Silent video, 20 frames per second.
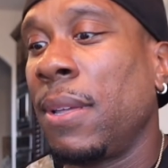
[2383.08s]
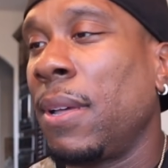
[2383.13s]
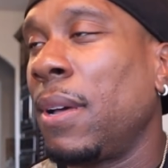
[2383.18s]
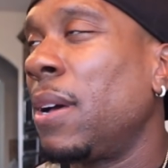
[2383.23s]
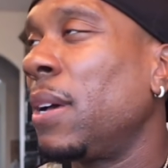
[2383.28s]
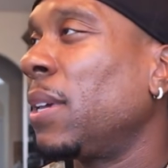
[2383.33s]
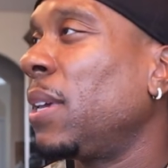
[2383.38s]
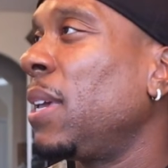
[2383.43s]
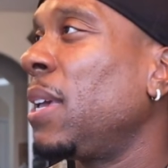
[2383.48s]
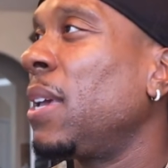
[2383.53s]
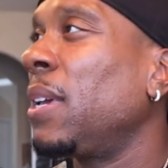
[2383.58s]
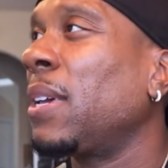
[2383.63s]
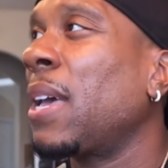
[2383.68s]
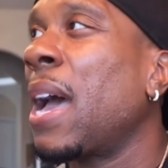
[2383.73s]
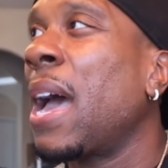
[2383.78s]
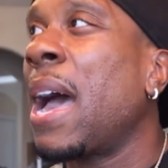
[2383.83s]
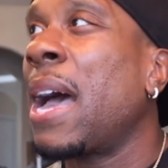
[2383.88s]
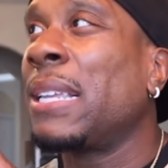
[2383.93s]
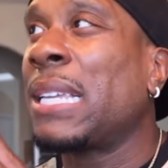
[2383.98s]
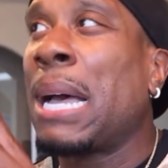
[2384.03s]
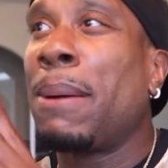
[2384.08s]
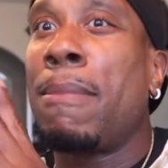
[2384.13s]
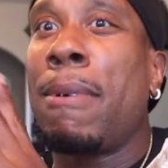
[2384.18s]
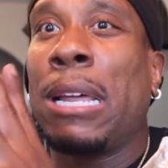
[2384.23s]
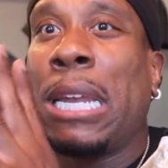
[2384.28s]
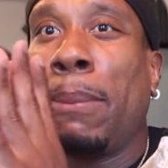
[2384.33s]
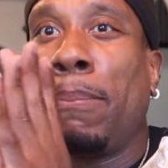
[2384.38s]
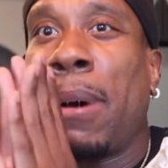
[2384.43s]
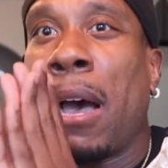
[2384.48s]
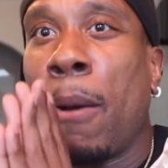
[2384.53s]
Again, guys, I'm
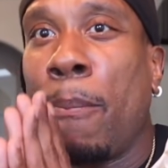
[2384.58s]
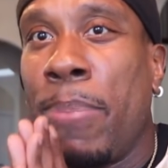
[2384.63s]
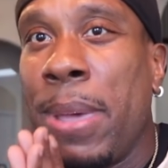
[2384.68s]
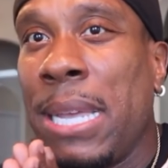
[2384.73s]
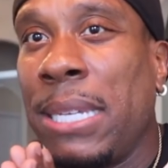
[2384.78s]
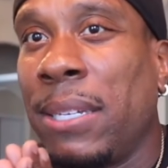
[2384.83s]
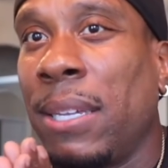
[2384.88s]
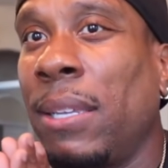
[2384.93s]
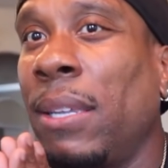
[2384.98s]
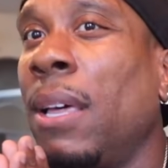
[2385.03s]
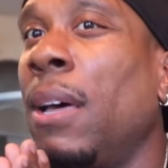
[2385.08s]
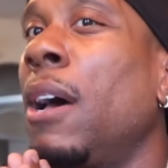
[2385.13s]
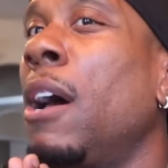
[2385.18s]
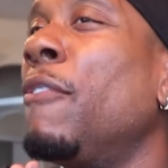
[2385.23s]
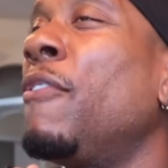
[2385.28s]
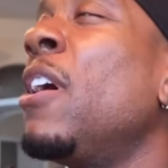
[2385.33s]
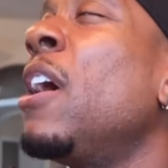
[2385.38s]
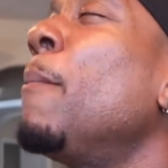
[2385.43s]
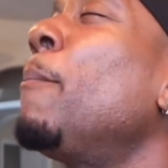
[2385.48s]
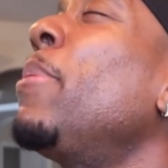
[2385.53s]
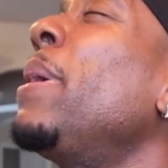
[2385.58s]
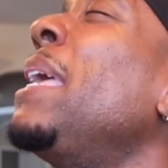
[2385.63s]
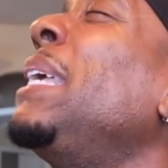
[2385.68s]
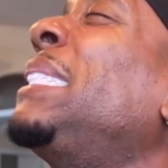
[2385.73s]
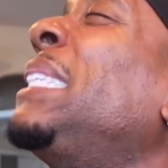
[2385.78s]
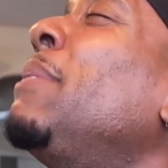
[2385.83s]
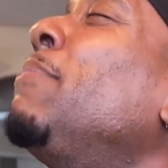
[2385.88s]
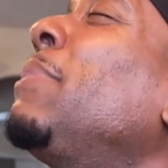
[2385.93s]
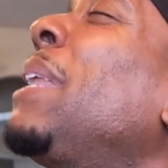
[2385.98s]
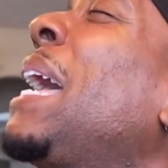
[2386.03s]
all about peace and love,
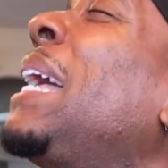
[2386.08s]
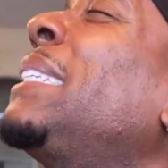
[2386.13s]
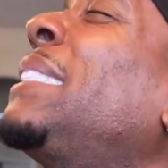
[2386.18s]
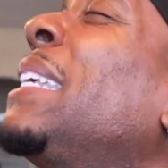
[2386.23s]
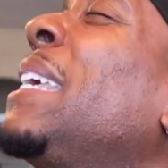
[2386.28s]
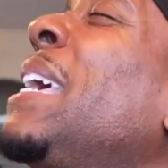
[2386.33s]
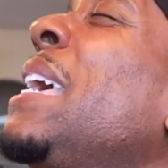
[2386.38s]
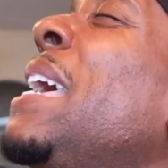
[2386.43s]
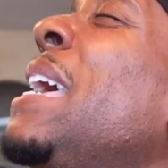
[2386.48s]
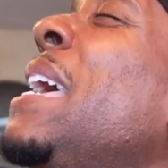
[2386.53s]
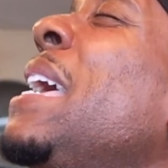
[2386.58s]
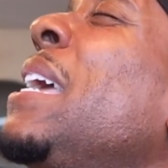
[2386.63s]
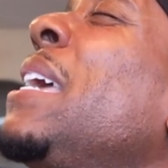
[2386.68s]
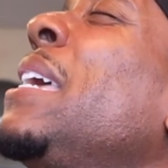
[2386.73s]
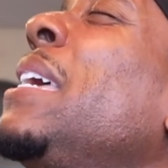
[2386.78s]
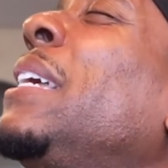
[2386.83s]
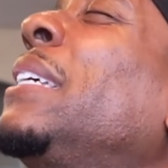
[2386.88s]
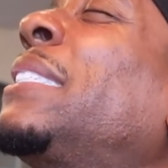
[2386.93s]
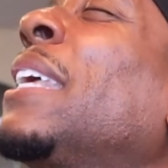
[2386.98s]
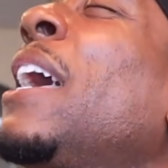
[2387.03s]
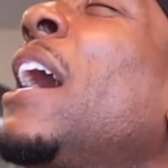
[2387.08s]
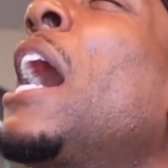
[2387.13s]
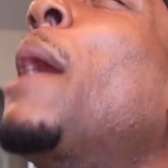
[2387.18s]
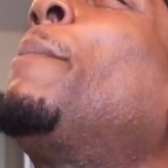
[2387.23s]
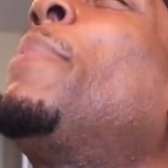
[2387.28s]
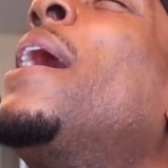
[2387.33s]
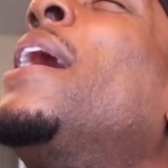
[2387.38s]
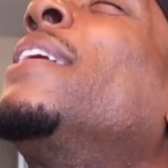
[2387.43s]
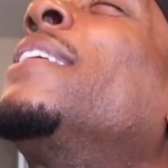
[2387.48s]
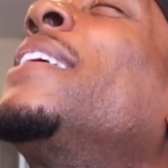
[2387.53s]
peace and blessings,
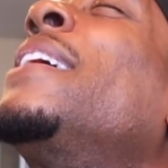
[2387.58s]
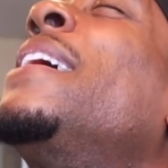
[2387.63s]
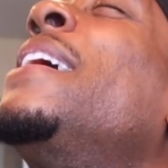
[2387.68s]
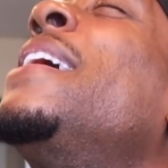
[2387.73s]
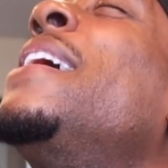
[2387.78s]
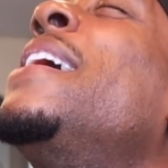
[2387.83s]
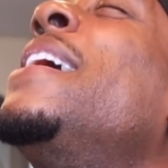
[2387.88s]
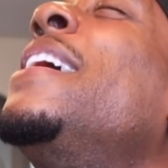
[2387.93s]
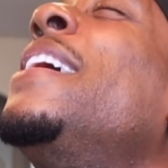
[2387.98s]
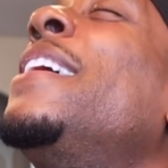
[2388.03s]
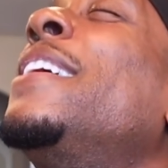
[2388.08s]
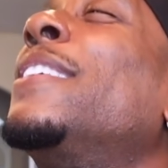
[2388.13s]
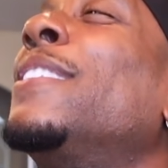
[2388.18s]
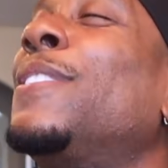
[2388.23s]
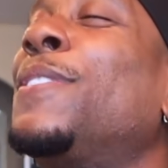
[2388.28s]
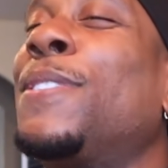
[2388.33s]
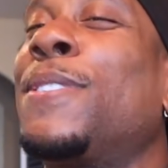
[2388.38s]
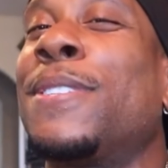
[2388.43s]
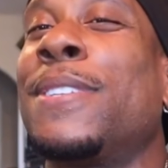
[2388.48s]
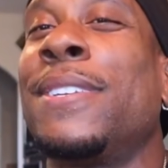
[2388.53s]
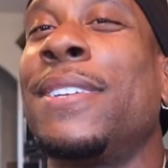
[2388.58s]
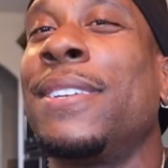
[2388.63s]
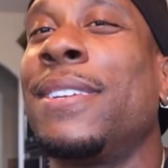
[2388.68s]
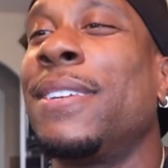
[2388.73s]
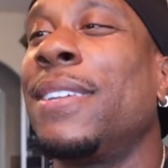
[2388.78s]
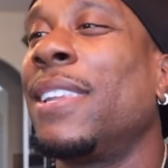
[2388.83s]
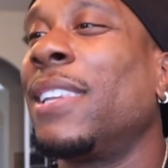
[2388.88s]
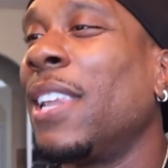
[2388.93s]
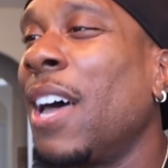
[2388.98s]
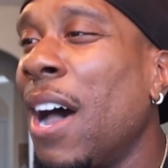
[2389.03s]
abundance.
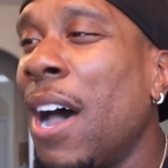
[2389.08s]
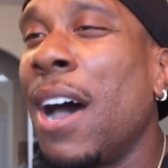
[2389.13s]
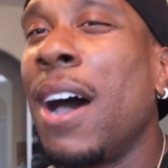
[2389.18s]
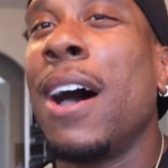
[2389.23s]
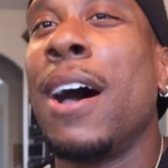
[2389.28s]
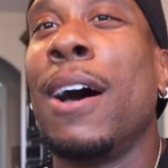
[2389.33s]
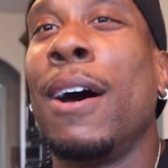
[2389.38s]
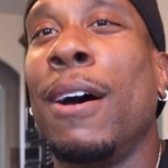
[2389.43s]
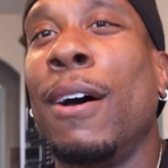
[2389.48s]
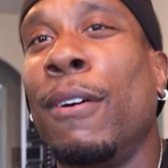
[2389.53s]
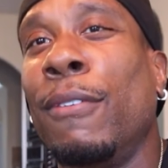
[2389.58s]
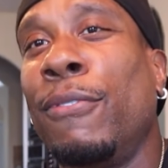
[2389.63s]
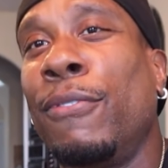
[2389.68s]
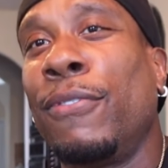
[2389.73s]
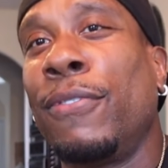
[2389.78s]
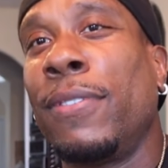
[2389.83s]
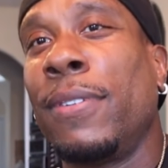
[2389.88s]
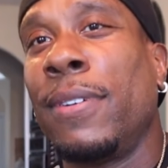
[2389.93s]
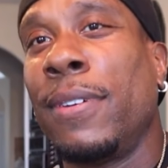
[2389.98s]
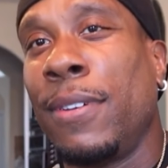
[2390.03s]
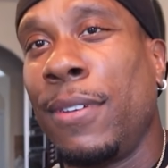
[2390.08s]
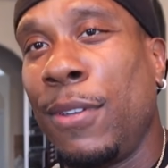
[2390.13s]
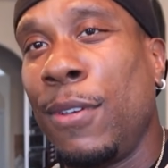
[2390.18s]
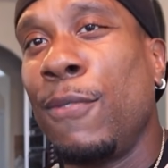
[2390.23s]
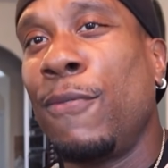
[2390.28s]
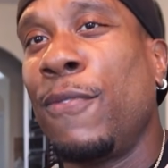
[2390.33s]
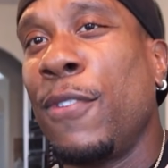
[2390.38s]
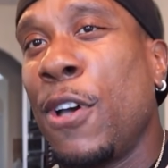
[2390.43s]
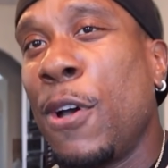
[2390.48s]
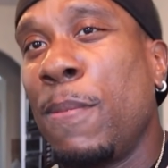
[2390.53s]
Love.
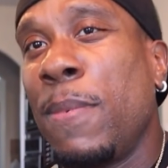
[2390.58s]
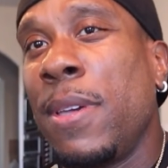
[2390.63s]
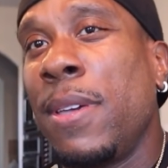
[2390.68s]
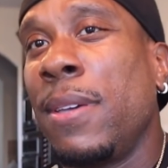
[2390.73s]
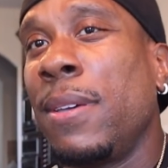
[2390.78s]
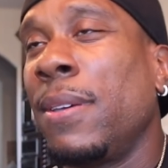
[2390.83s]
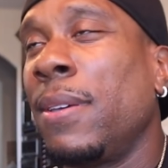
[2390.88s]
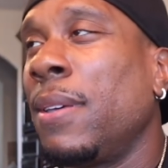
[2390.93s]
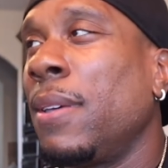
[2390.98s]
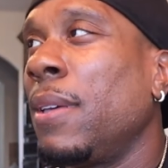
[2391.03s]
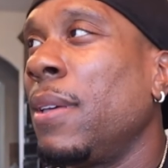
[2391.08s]
You feel me?